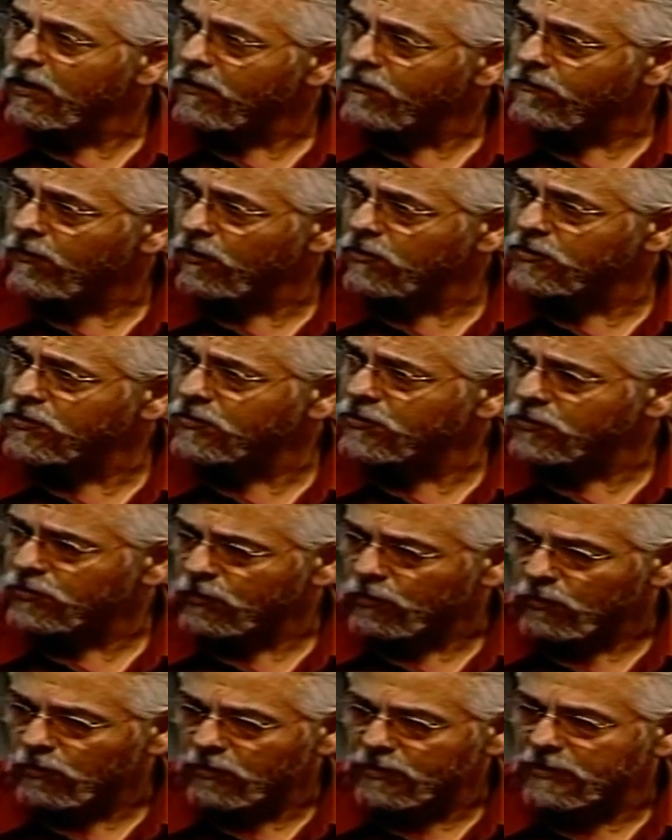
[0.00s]
virgin
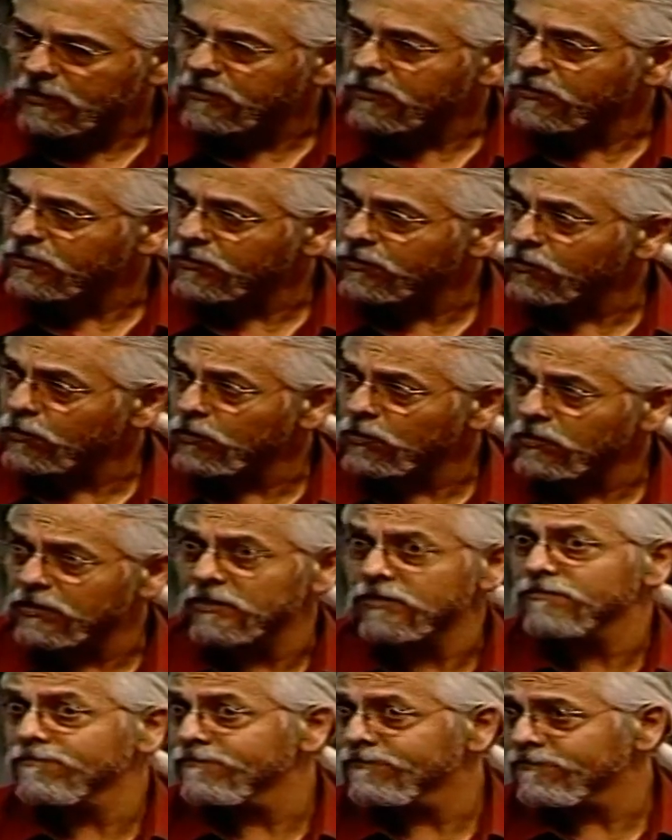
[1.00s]
soil into soil
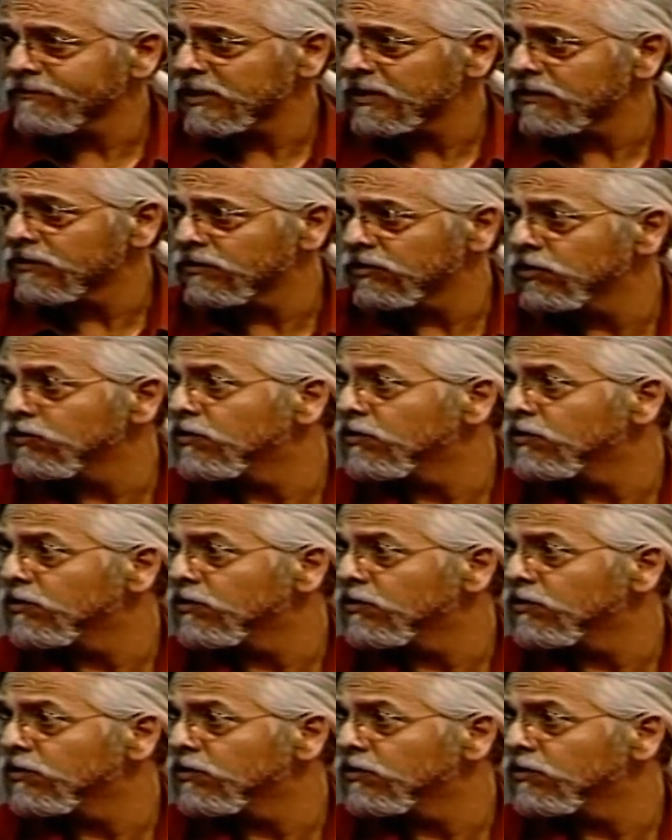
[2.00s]
that you